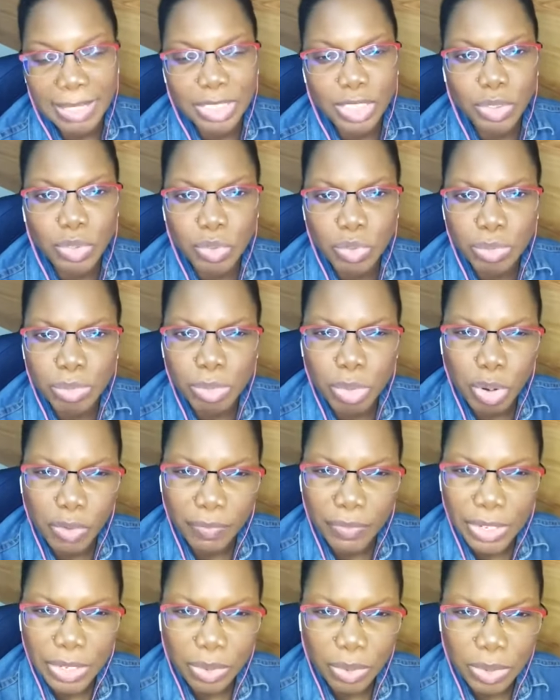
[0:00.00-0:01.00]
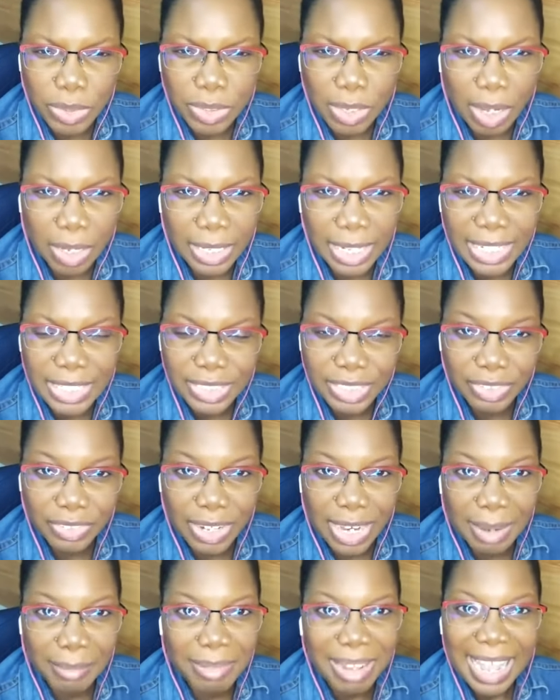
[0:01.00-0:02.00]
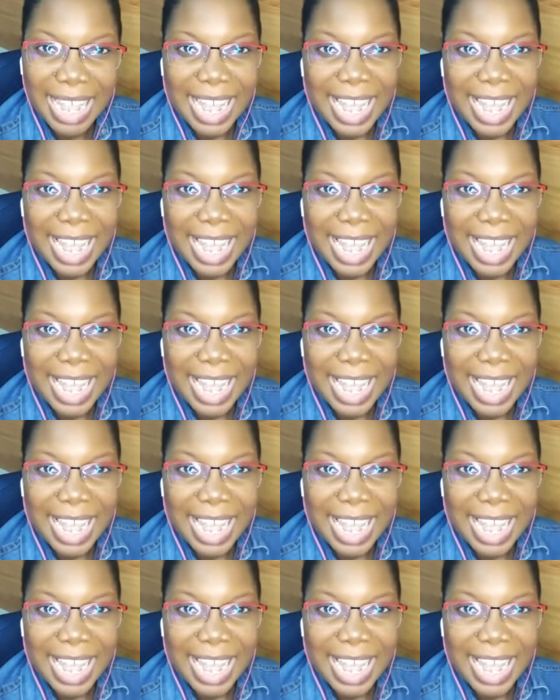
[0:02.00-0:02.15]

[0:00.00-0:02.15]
and to do more videos on Instagram.